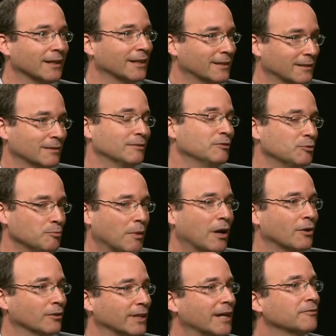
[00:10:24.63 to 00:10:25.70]
like is
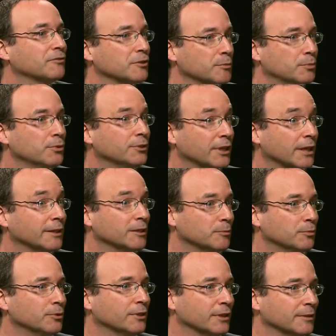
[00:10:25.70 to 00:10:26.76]
modeled after the Buddha, and the
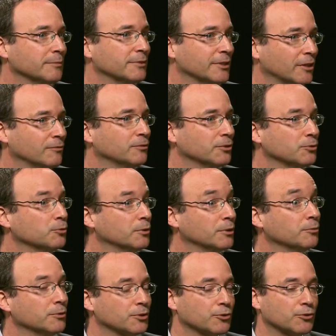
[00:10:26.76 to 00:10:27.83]
Buddha himself
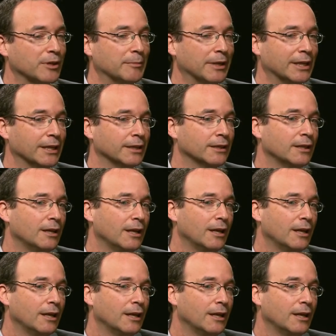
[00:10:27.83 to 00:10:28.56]
was cremated.